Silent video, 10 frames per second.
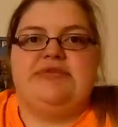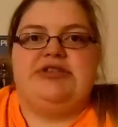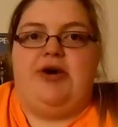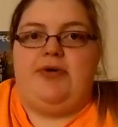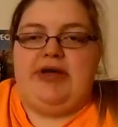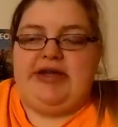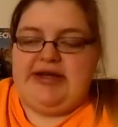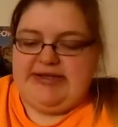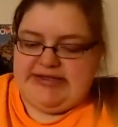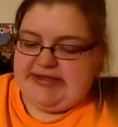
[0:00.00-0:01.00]
So it
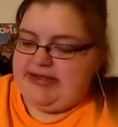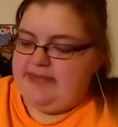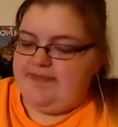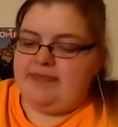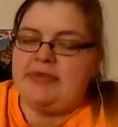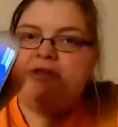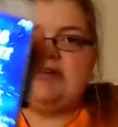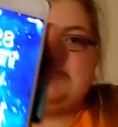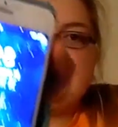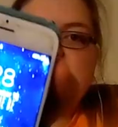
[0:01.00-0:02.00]
is
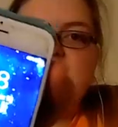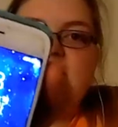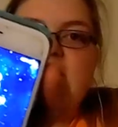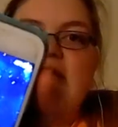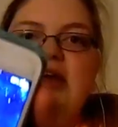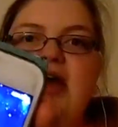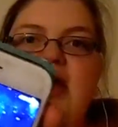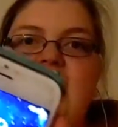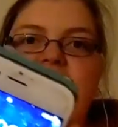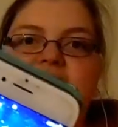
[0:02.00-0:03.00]
6.30. I
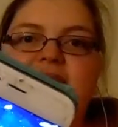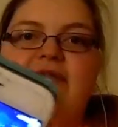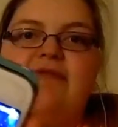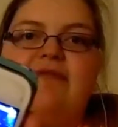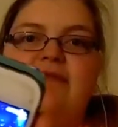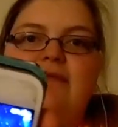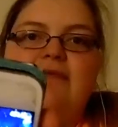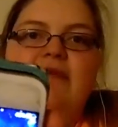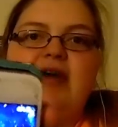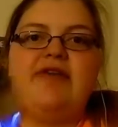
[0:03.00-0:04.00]
have
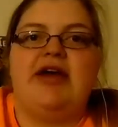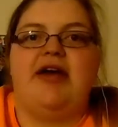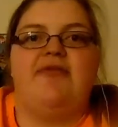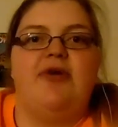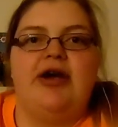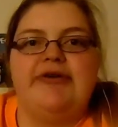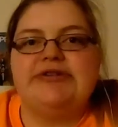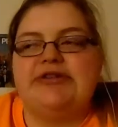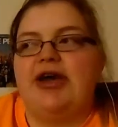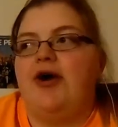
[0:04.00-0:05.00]
five and a half more
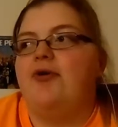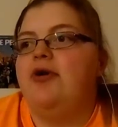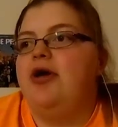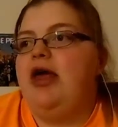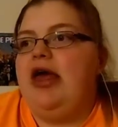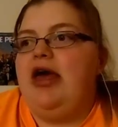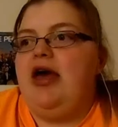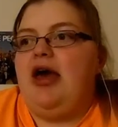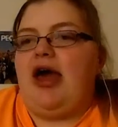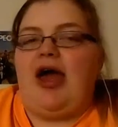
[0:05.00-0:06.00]
hours to go.
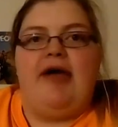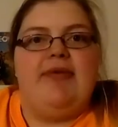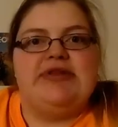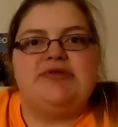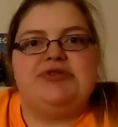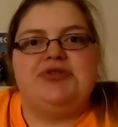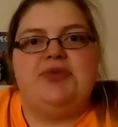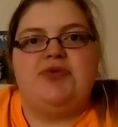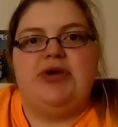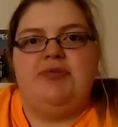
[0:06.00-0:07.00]
I've been switching
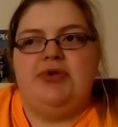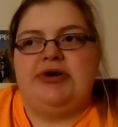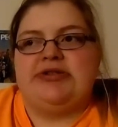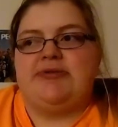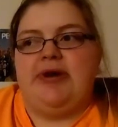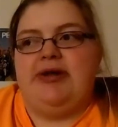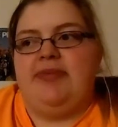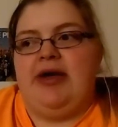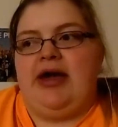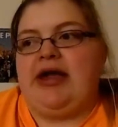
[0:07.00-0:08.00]
between books quite a
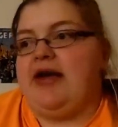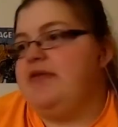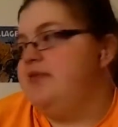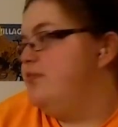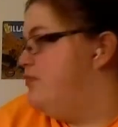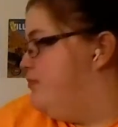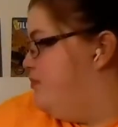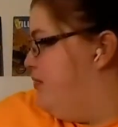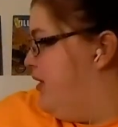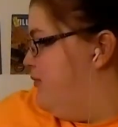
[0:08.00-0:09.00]
bit. I haven't
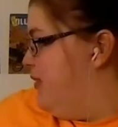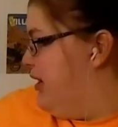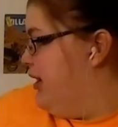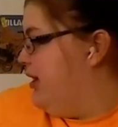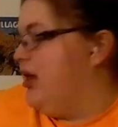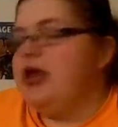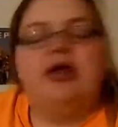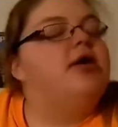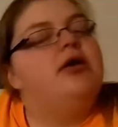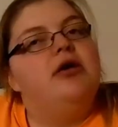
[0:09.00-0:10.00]
been reading
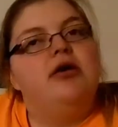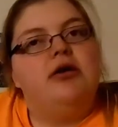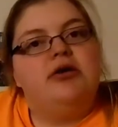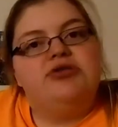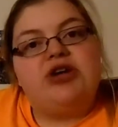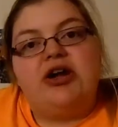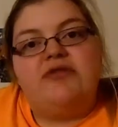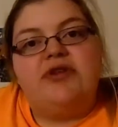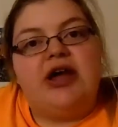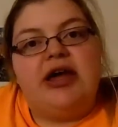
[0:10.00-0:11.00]
Shadow
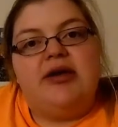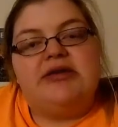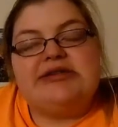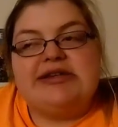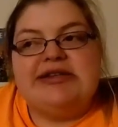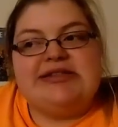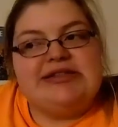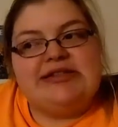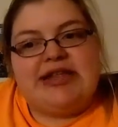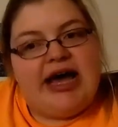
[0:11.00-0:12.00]
of the Night
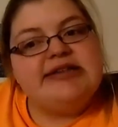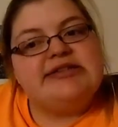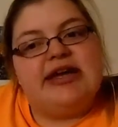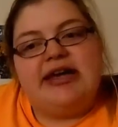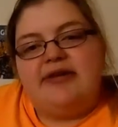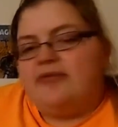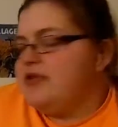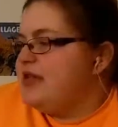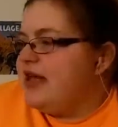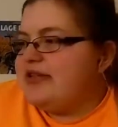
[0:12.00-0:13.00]
since last night.
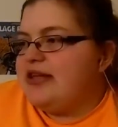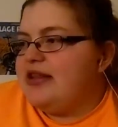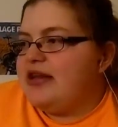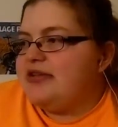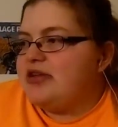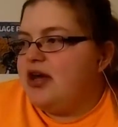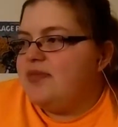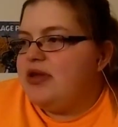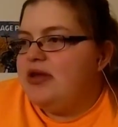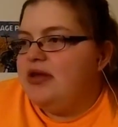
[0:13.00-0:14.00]
Was it last night that I stopped?